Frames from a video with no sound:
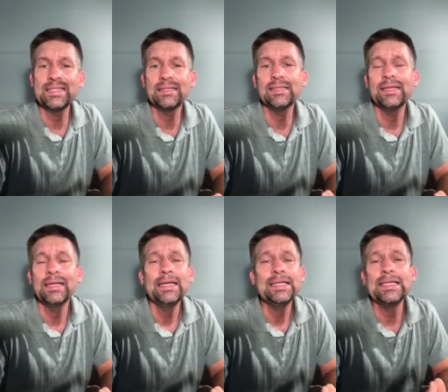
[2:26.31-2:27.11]
to
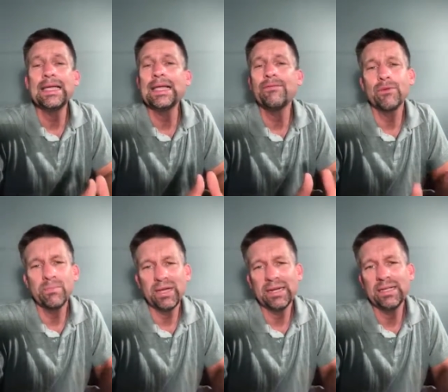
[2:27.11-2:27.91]
to
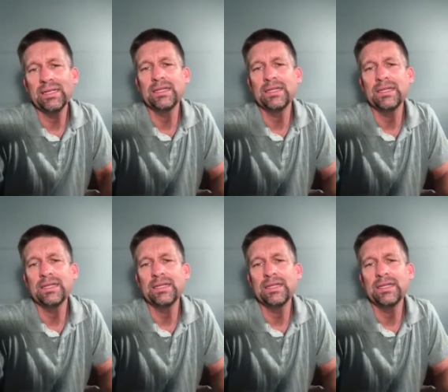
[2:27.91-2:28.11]
everybody.